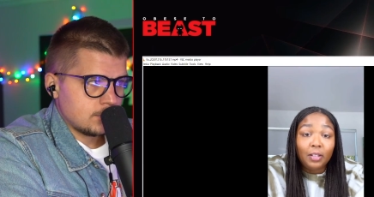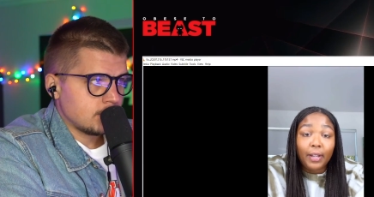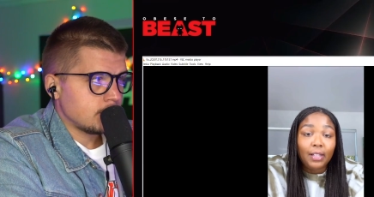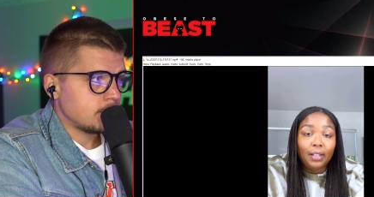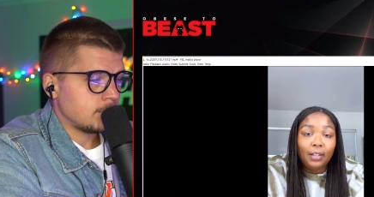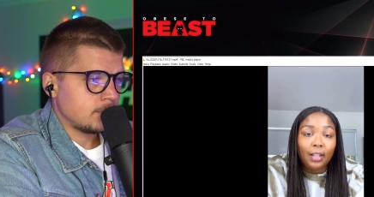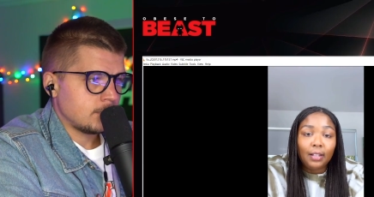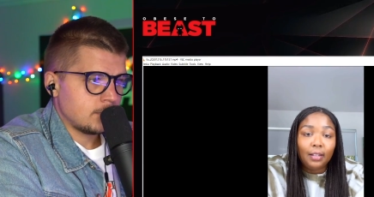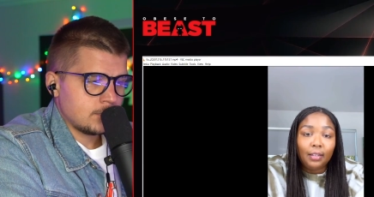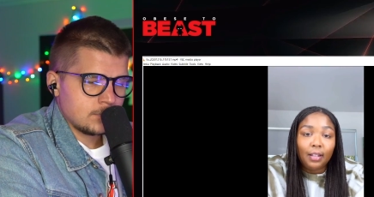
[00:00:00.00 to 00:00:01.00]
Speaker 1: spicy
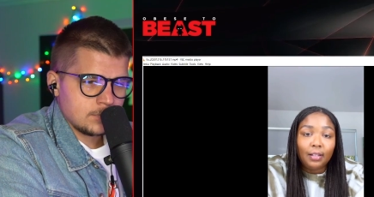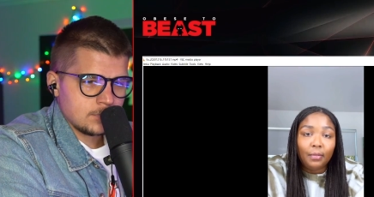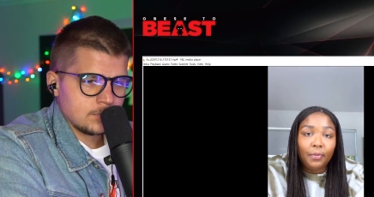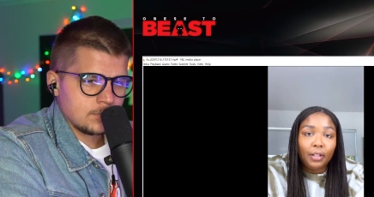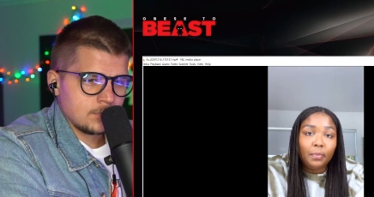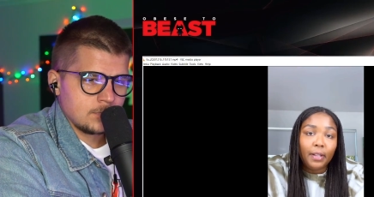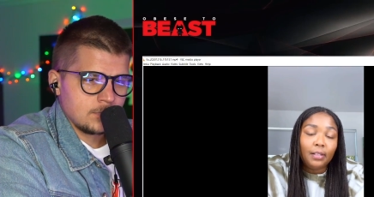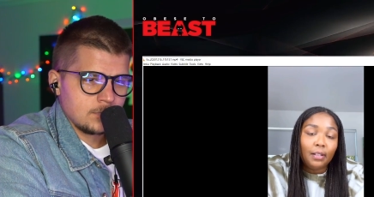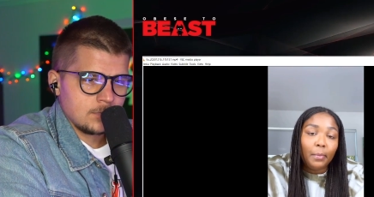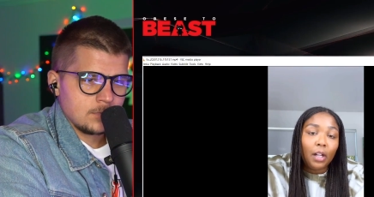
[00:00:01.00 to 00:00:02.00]
things and things that fucked
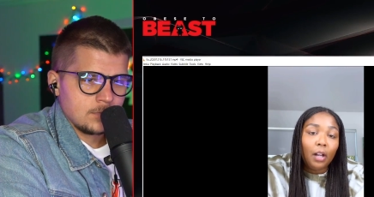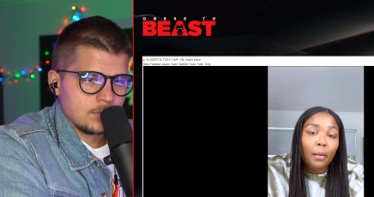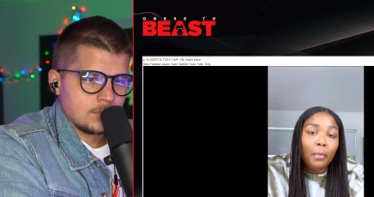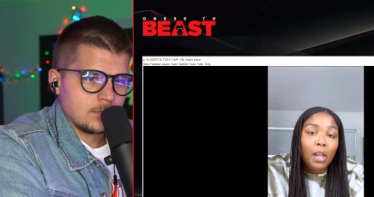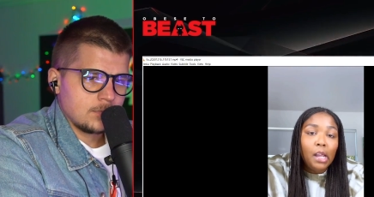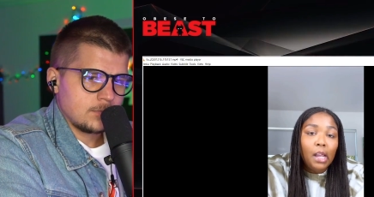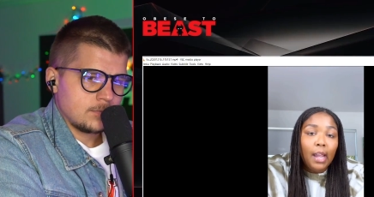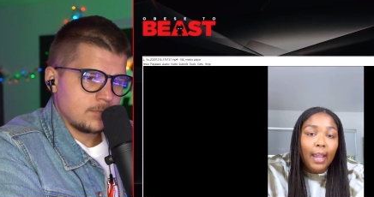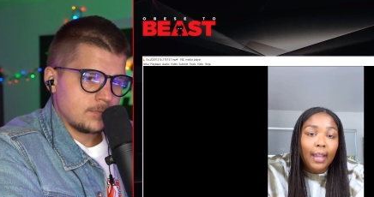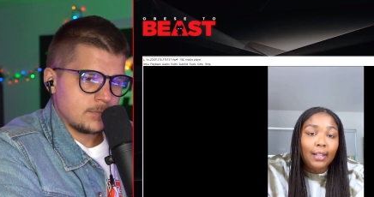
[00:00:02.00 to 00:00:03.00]
my stomach up,
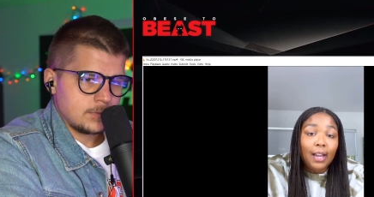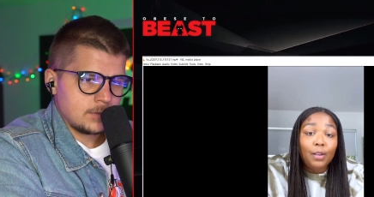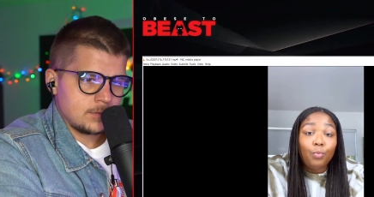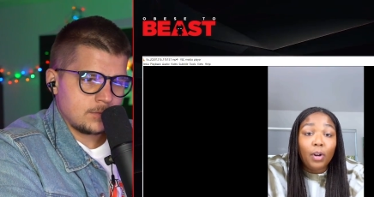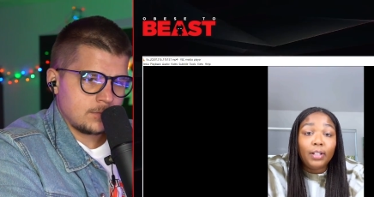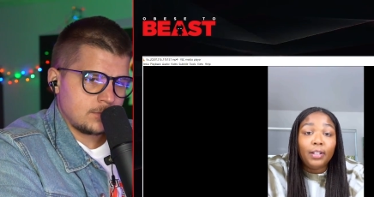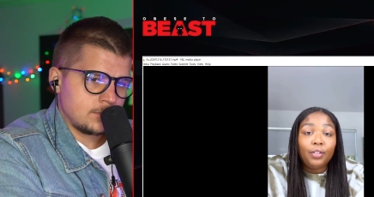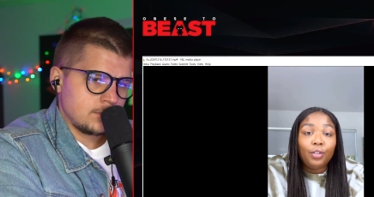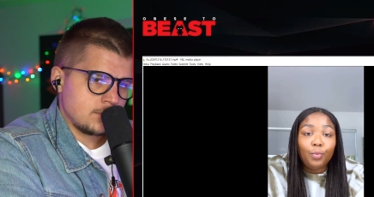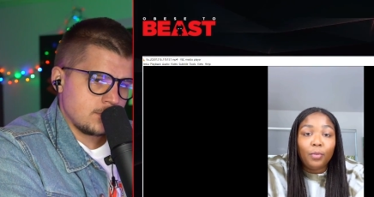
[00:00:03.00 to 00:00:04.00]
and I
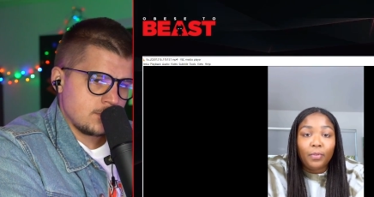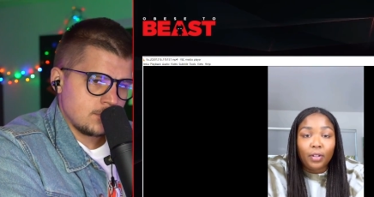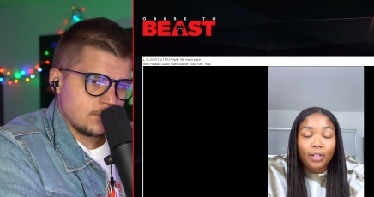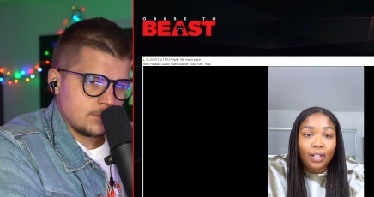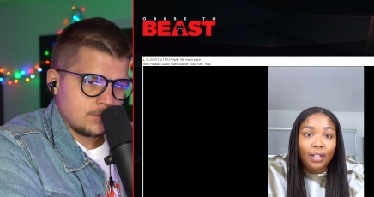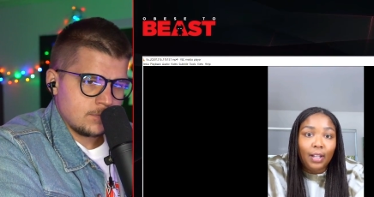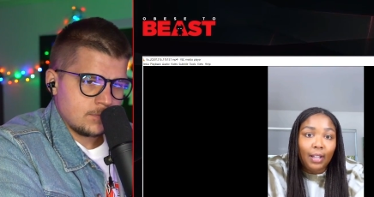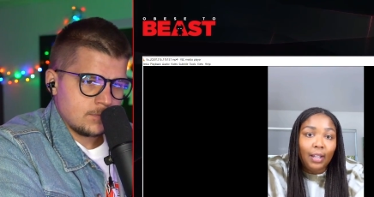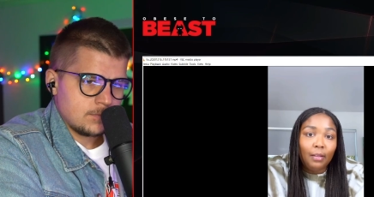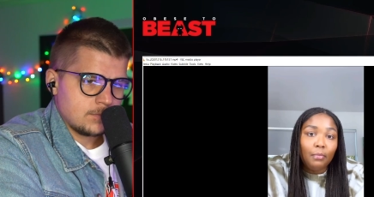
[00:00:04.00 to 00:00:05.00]
wanted to reverse it
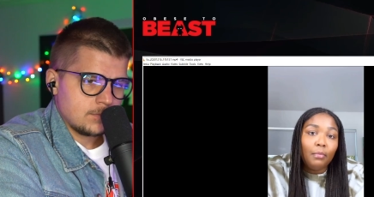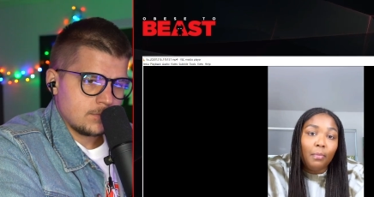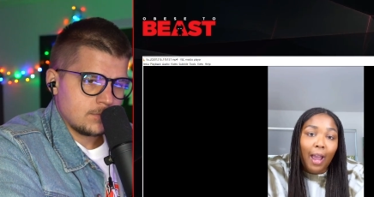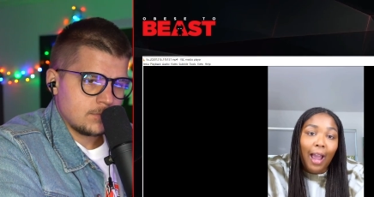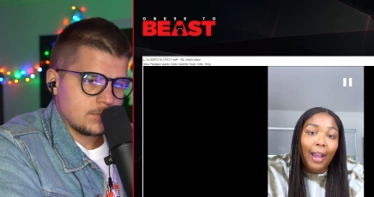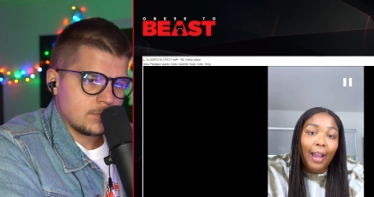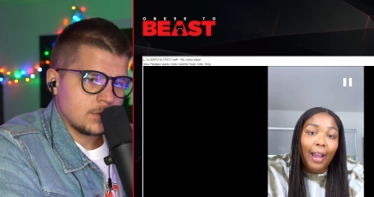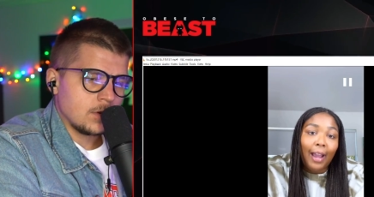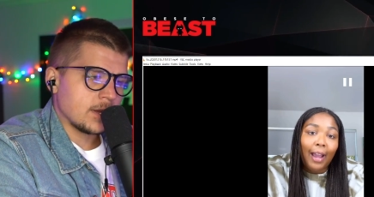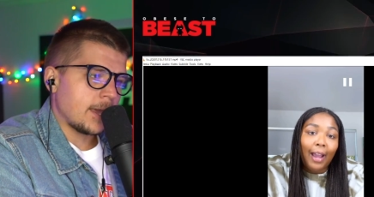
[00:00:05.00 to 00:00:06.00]
and get back.
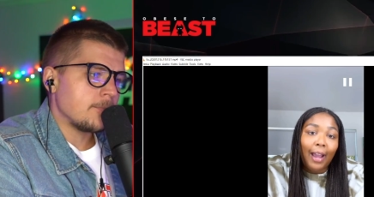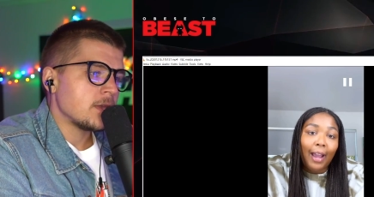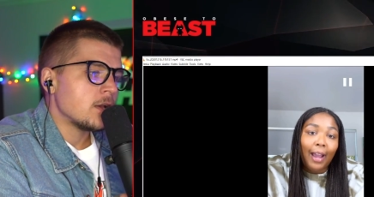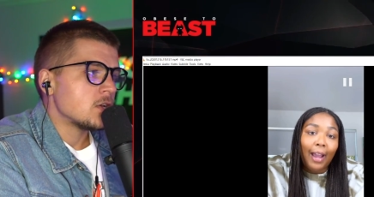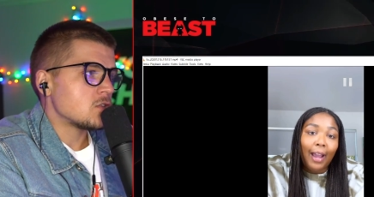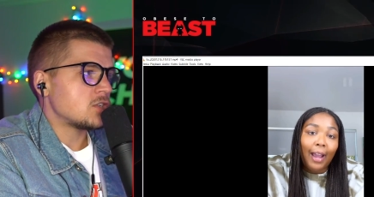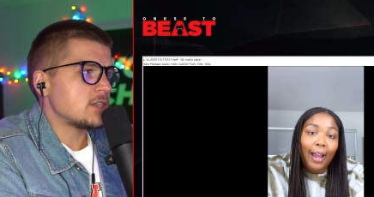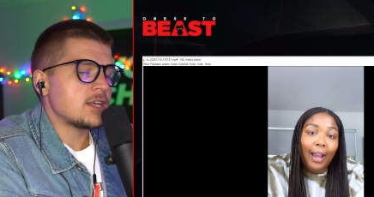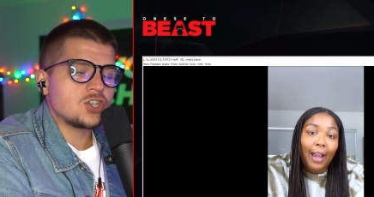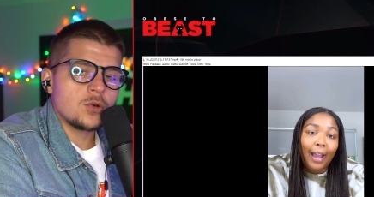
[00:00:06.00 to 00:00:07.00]
Speaker 2: Okay.
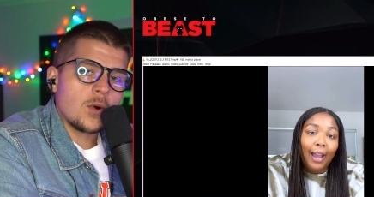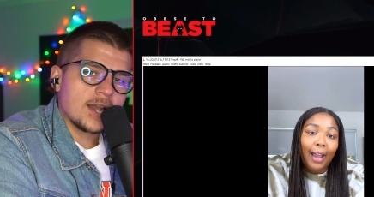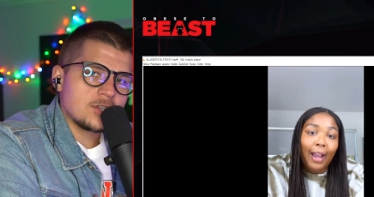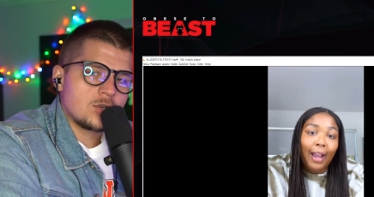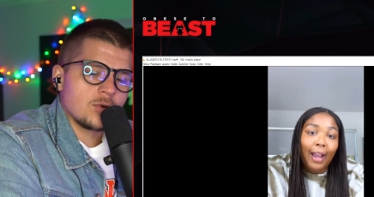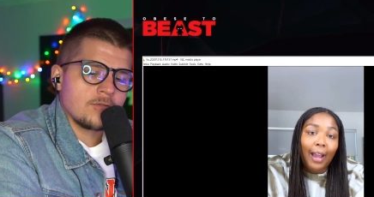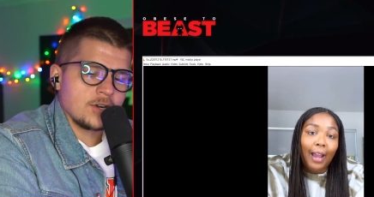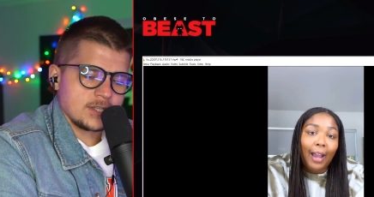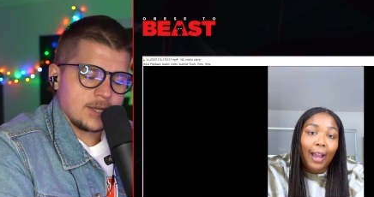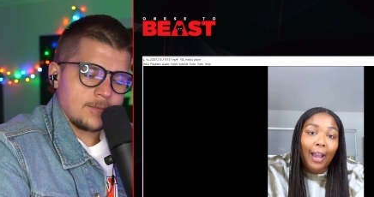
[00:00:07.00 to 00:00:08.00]
So she says she wanted to
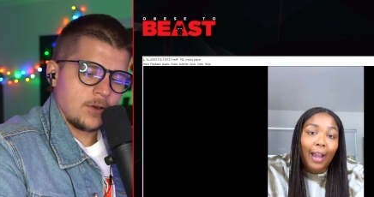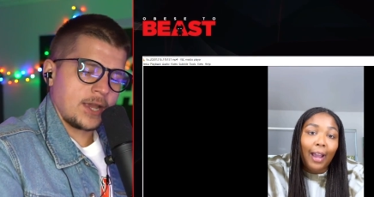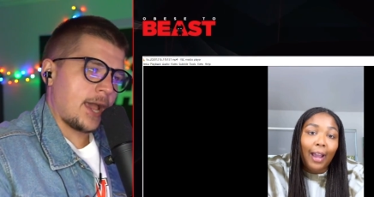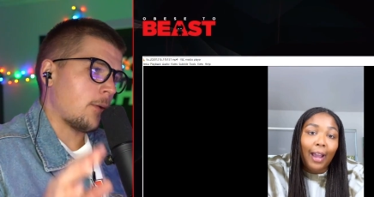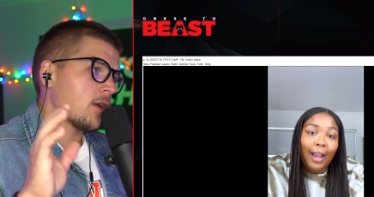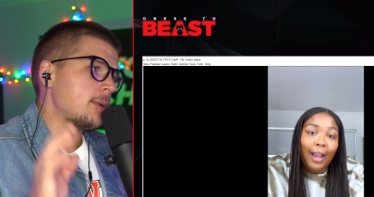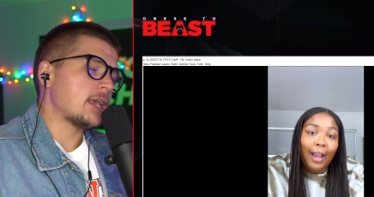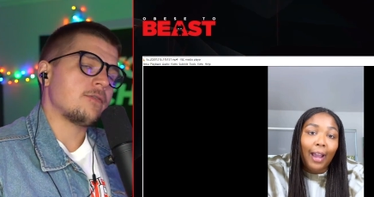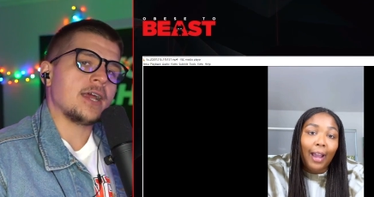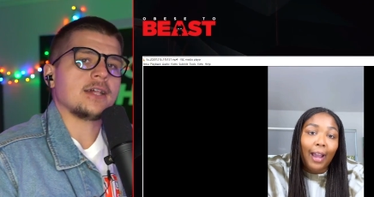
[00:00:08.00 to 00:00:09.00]
reverse it. Okay, I
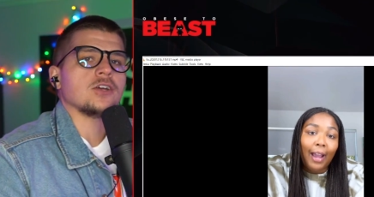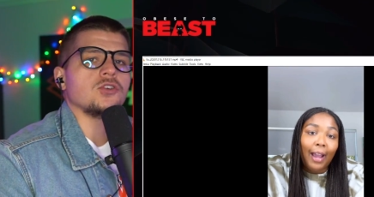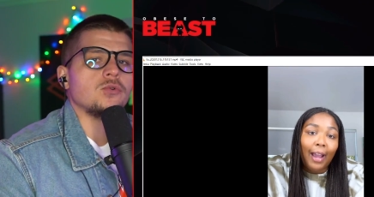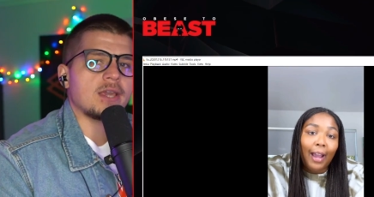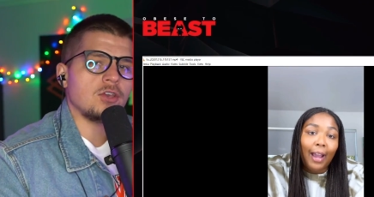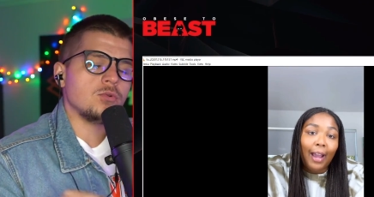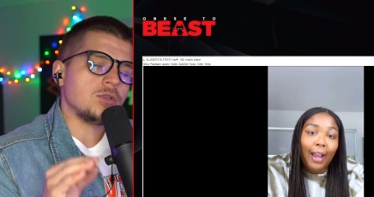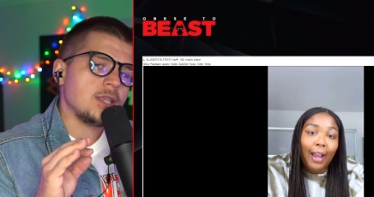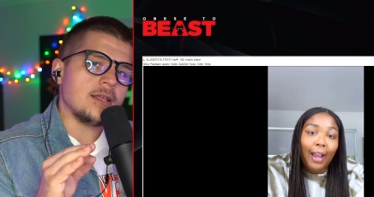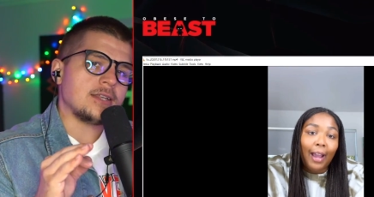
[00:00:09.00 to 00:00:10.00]
want to make it very clear. You
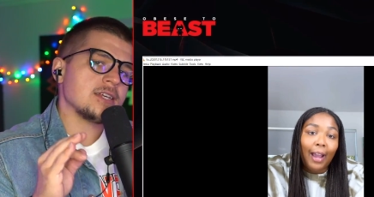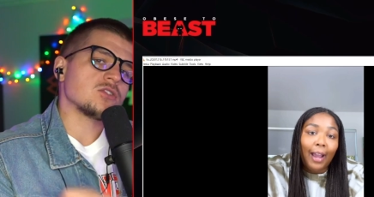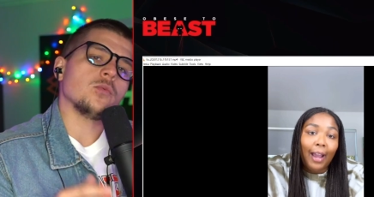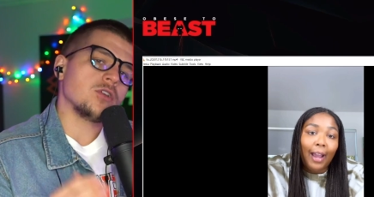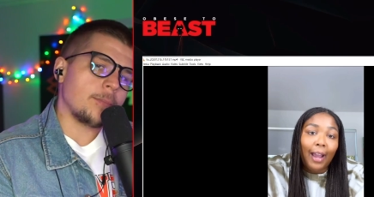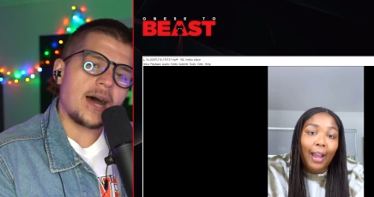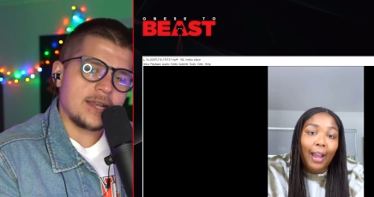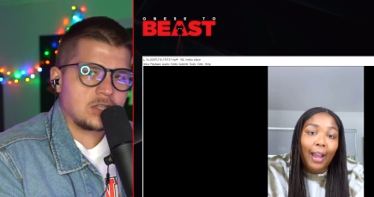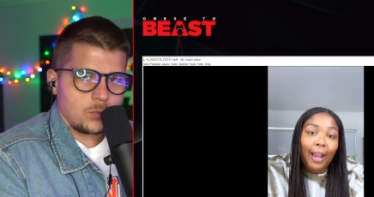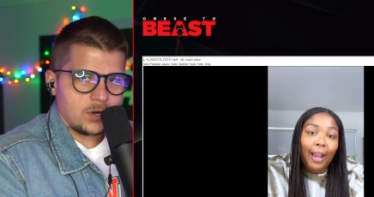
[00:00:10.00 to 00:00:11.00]
you it doesn't
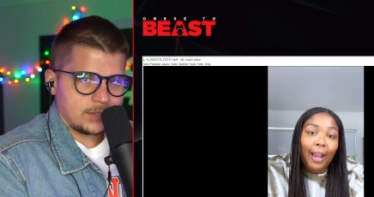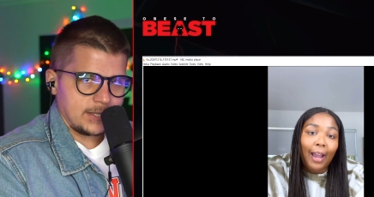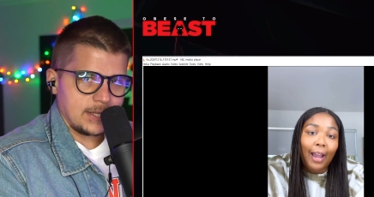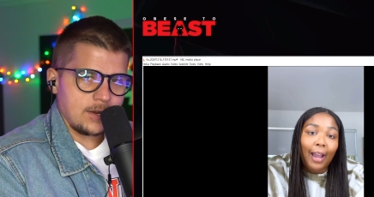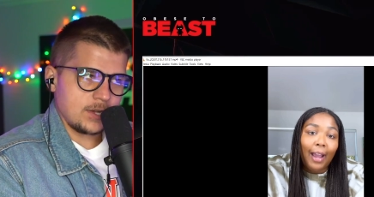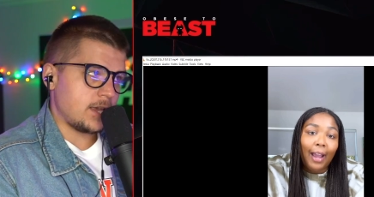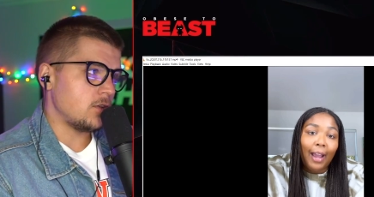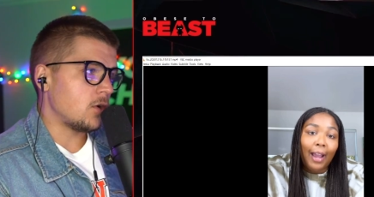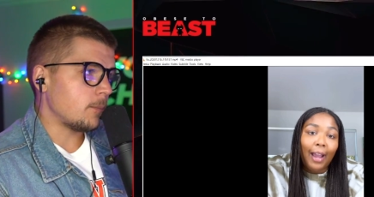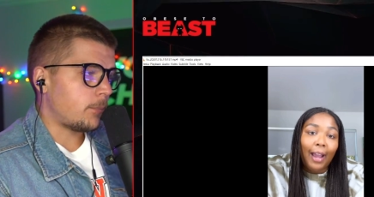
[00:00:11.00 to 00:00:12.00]
your body doesn't work like that. Okay? You